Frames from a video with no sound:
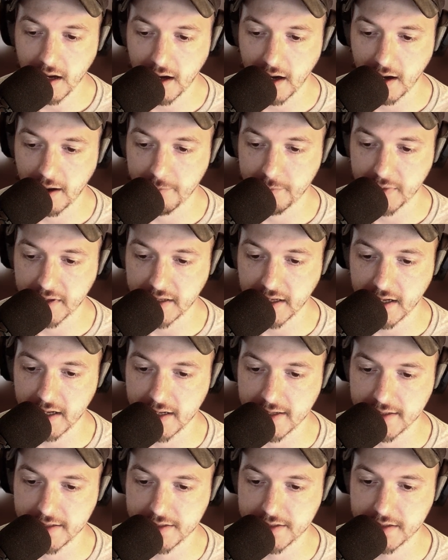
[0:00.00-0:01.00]
um,
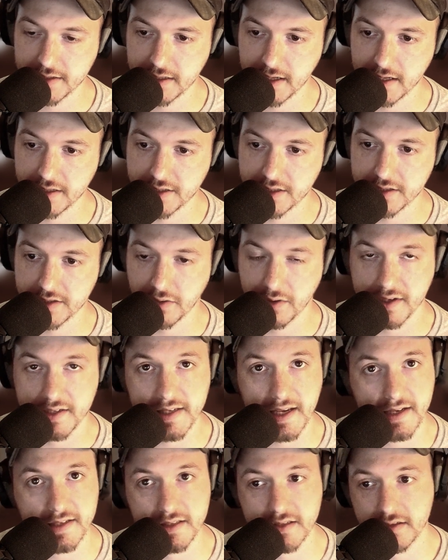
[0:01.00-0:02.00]
because it just only
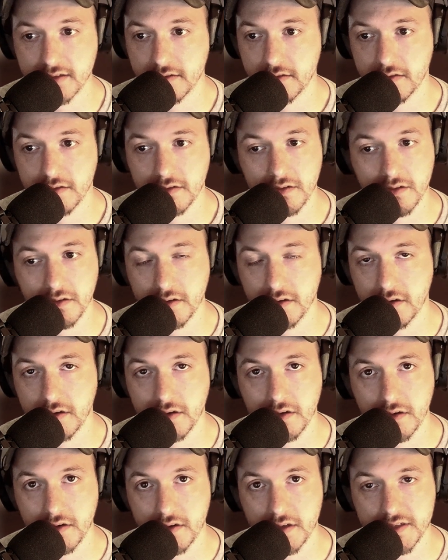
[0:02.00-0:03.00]
takes
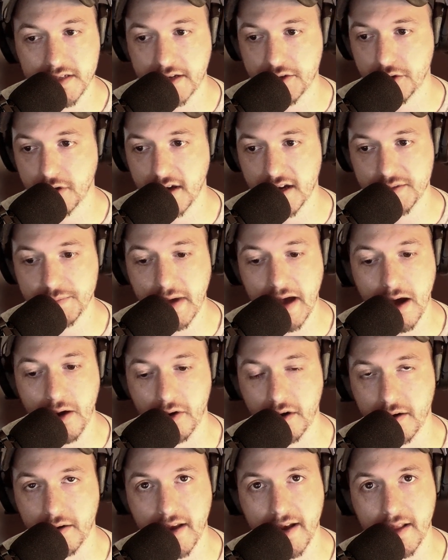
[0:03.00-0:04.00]
centralized
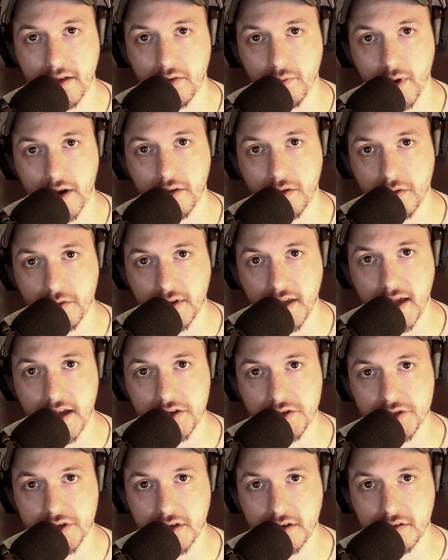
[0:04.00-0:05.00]
power in any one
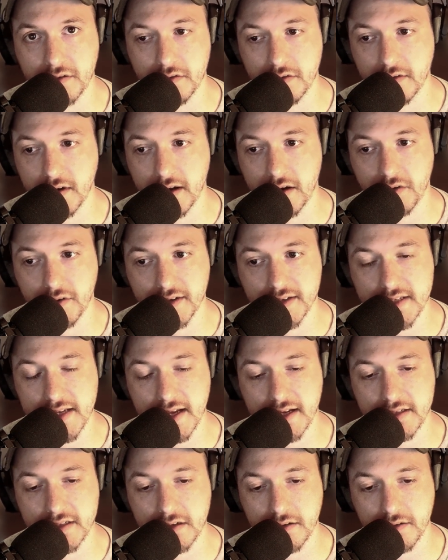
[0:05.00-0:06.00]
location. It only
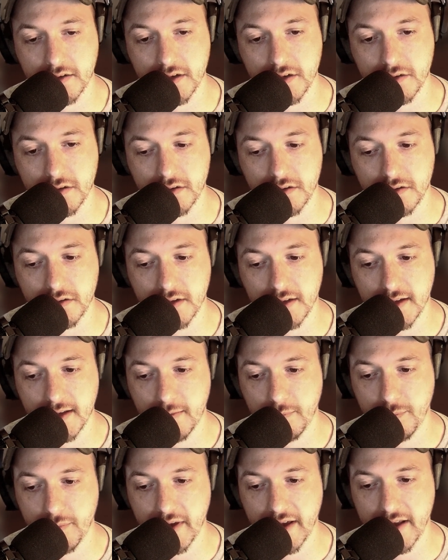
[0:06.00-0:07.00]
takes a little
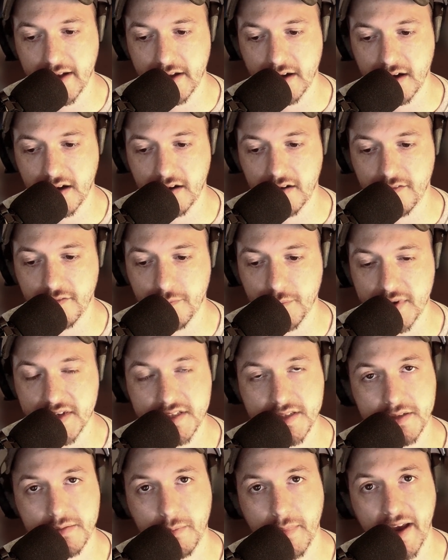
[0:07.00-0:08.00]
bit of
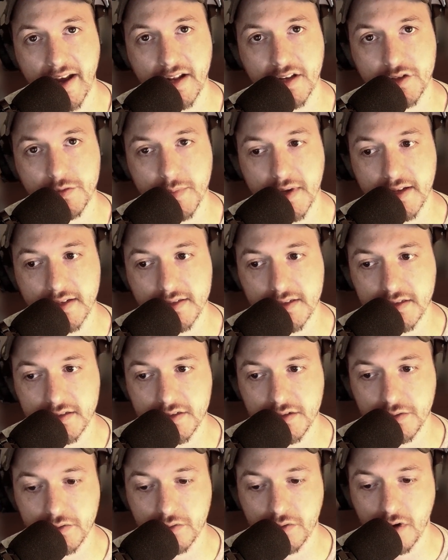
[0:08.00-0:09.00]
mismanagement
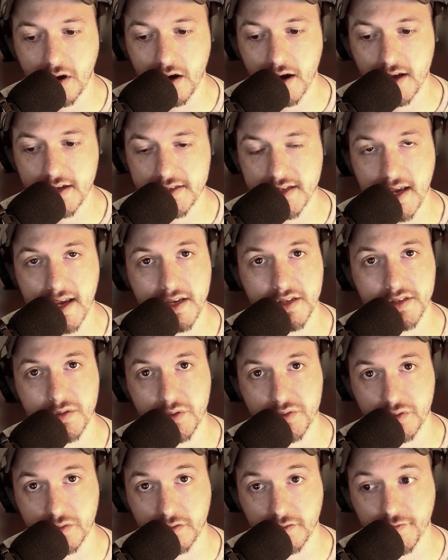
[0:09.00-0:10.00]
to cause a
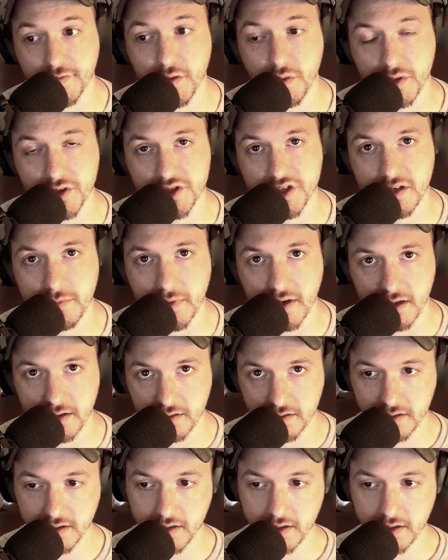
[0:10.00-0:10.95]
social Fukushima